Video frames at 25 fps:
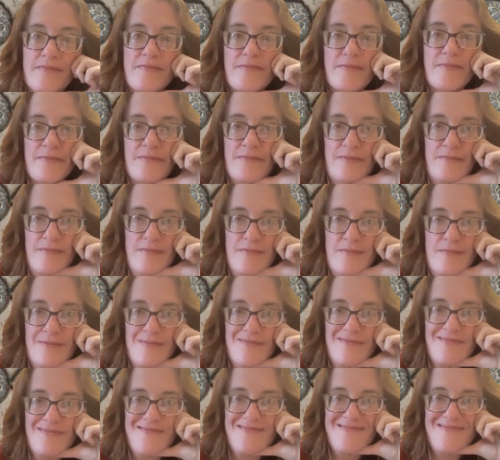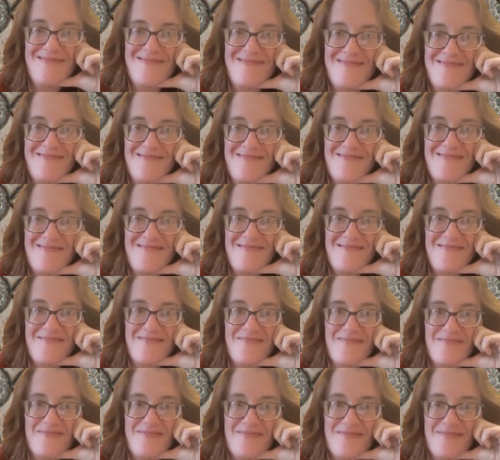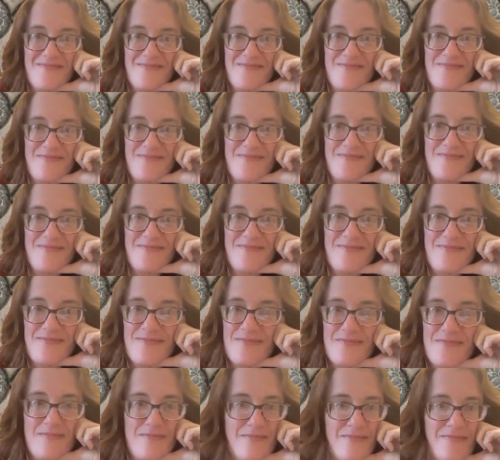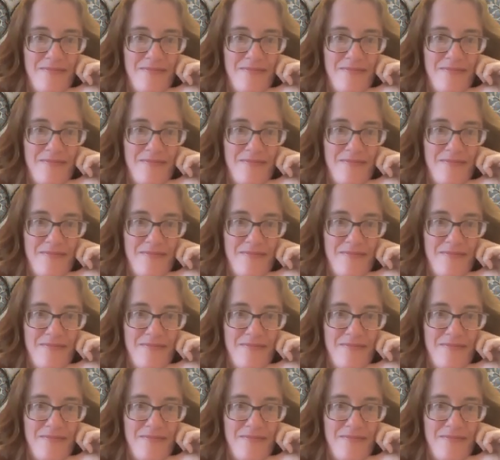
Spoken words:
(silent)